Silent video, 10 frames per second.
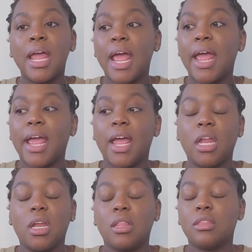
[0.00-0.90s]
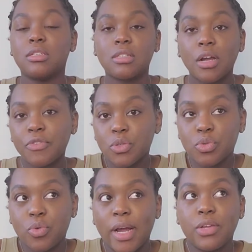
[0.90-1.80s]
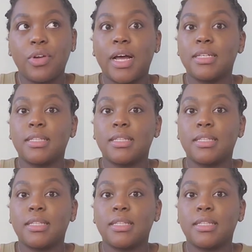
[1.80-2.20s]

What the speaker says: And the service was great, you guys.